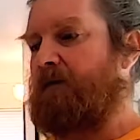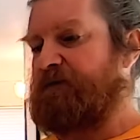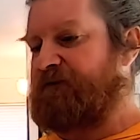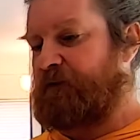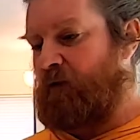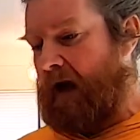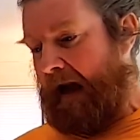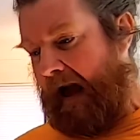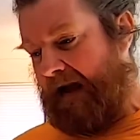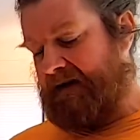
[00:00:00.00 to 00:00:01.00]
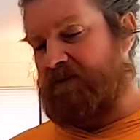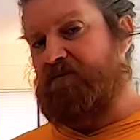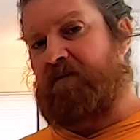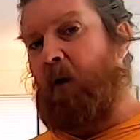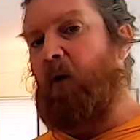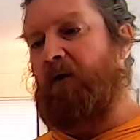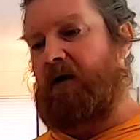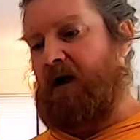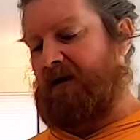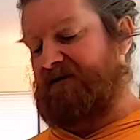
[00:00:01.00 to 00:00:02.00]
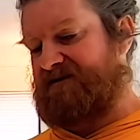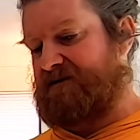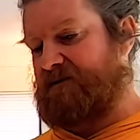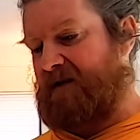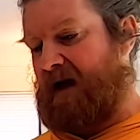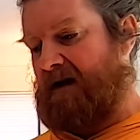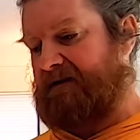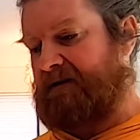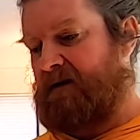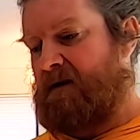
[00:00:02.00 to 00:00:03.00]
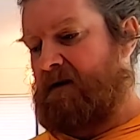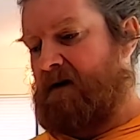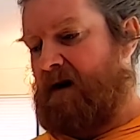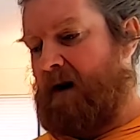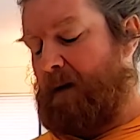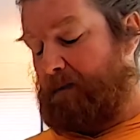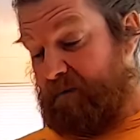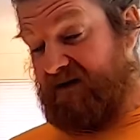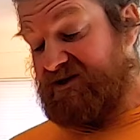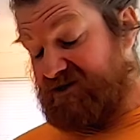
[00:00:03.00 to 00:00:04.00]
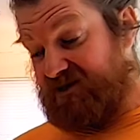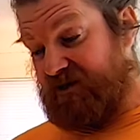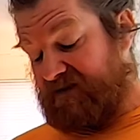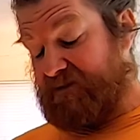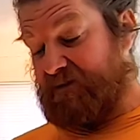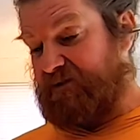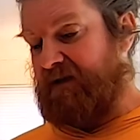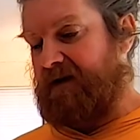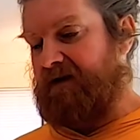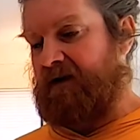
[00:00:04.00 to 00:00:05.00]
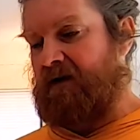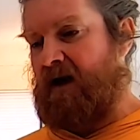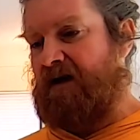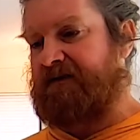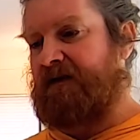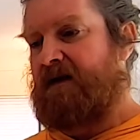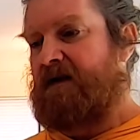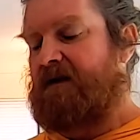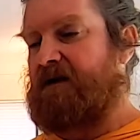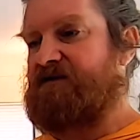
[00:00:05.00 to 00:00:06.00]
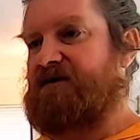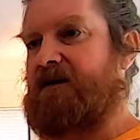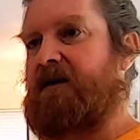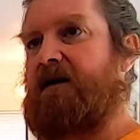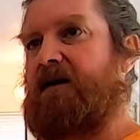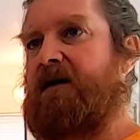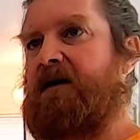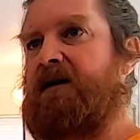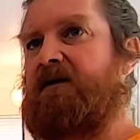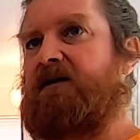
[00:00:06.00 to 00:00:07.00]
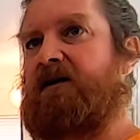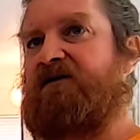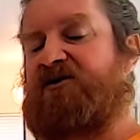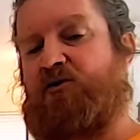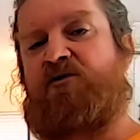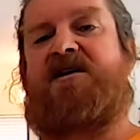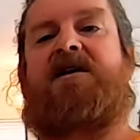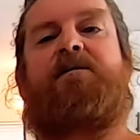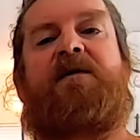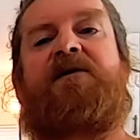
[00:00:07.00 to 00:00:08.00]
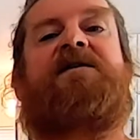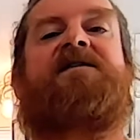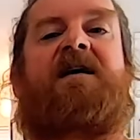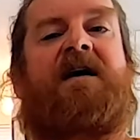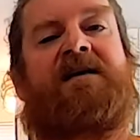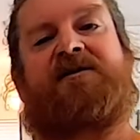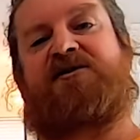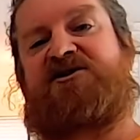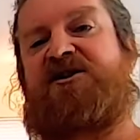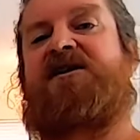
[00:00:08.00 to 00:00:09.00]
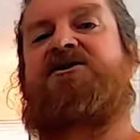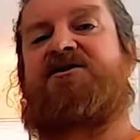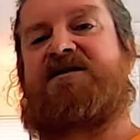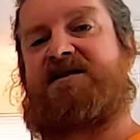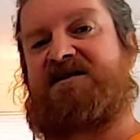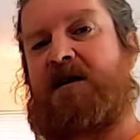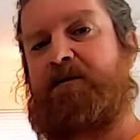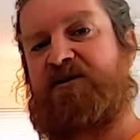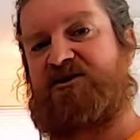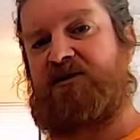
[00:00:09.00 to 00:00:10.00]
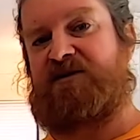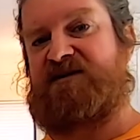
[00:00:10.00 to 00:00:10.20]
So adding boron to that mixture as we're creating the glass gives it a kind of unique ability to handle changes in temperature.